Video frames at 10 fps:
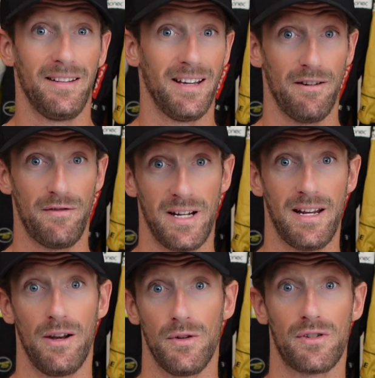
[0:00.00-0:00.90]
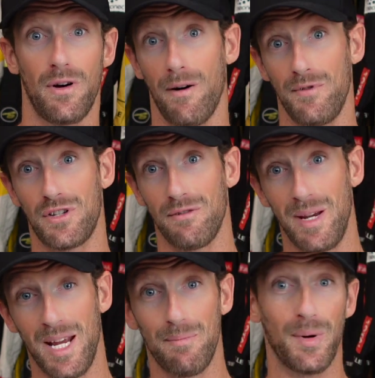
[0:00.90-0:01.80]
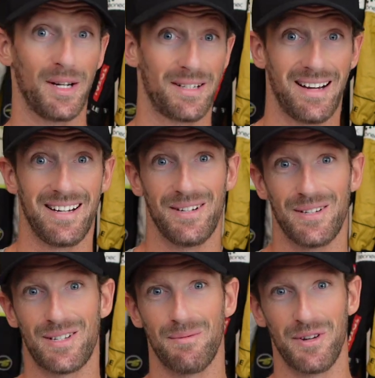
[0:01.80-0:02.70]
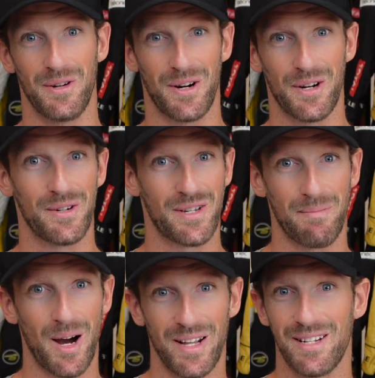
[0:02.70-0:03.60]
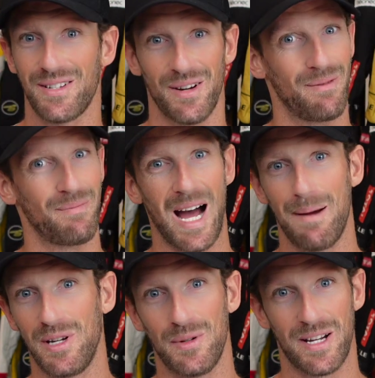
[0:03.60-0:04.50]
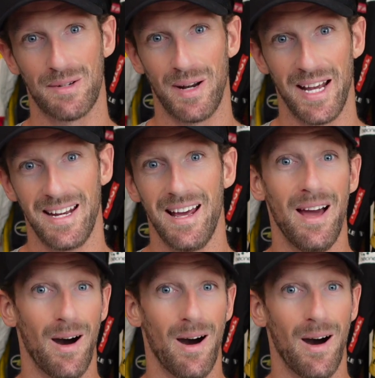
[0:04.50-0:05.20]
There are things that looks obvious to me, but I know some of you are curious about it, so happy to explain.